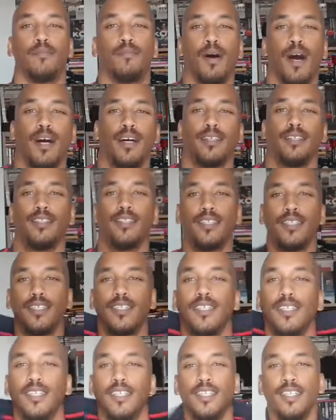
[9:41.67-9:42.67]
But
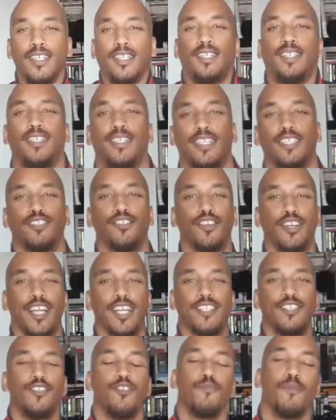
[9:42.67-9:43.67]
let's not
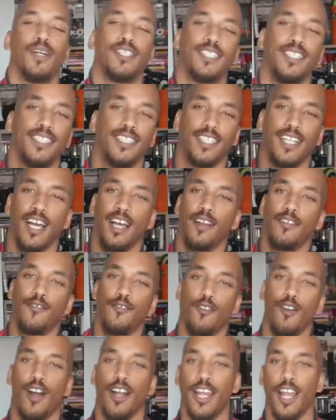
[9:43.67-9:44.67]
get too much into that.
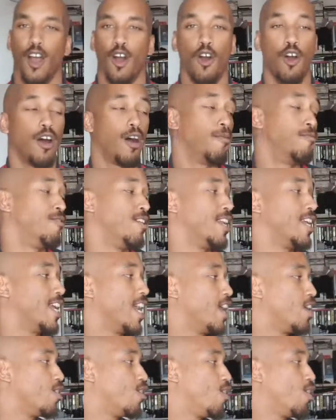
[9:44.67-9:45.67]
Before I get hot, I'm really
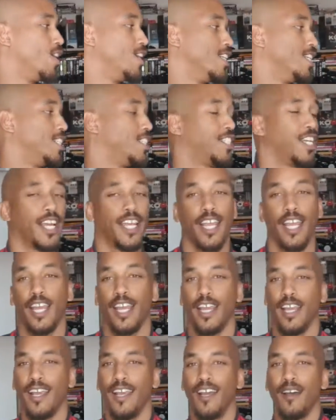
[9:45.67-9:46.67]
getting hot in this jacket.
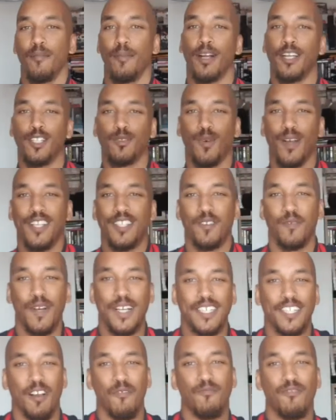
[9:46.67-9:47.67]
But I just wanted to
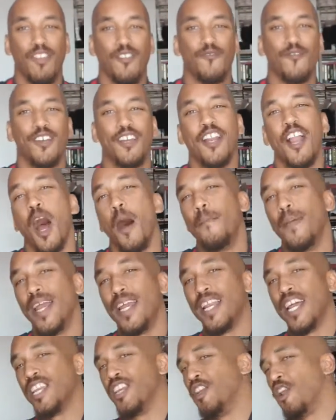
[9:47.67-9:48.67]
wear something different, you know what I
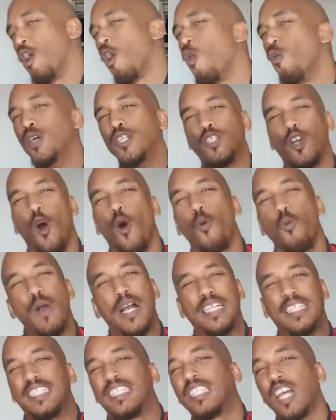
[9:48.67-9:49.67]
mean? And you know, I always gotta
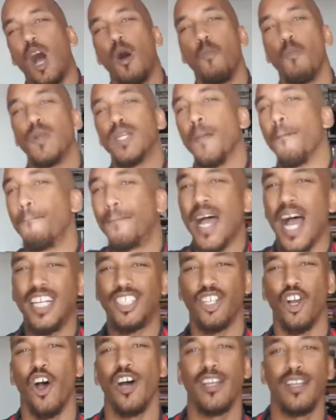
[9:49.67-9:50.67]
wear something with the
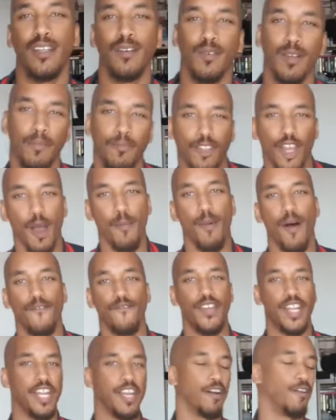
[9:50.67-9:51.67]
badge on when I'm doing my
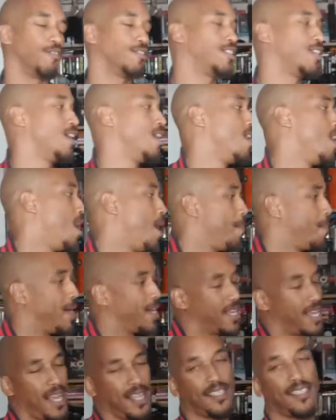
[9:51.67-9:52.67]
videos.
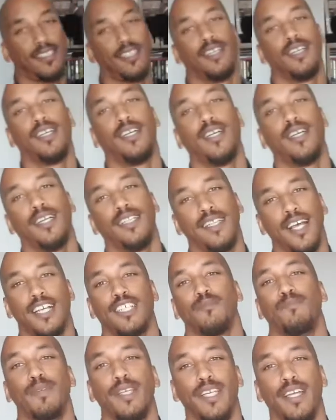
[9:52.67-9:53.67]
But yes,
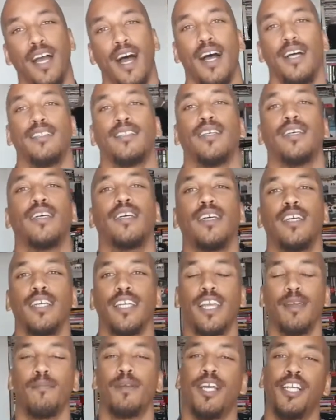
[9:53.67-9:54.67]
that's me, guys.
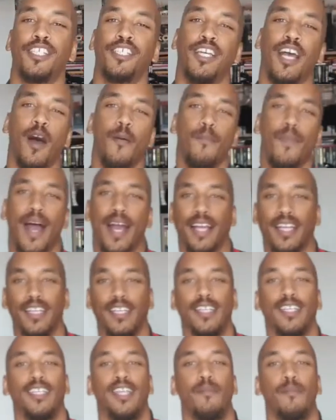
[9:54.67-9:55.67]
Give me a shout back.
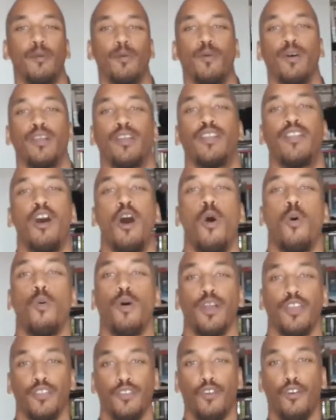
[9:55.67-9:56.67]
Let me know
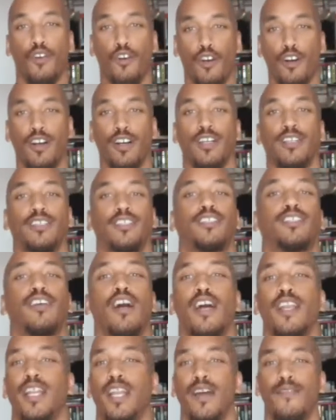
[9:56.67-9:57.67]
what your
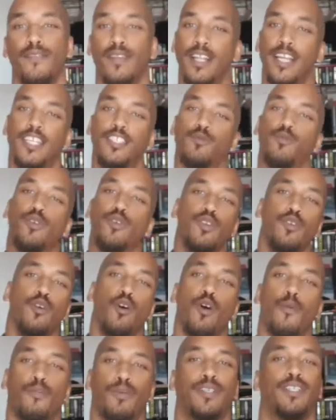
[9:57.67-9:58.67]
starting 11 is, what
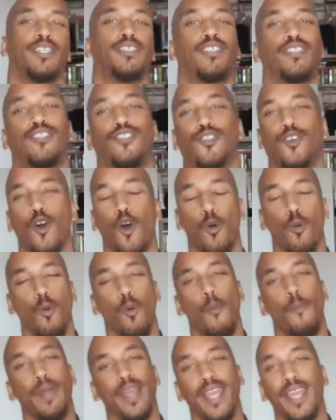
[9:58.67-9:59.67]
your predicted score
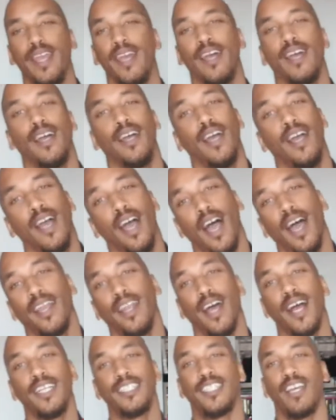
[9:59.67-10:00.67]
will be,
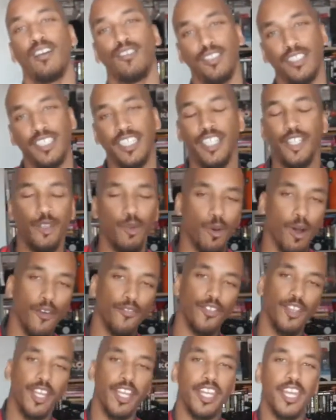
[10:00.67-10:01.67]
and I shall see you
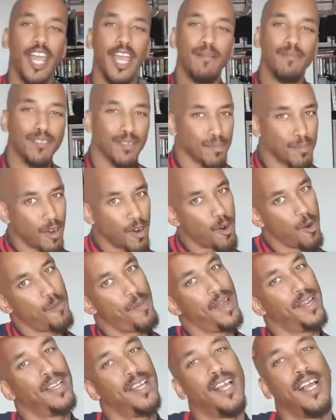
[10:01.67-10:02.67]
after the game tomorrow, man.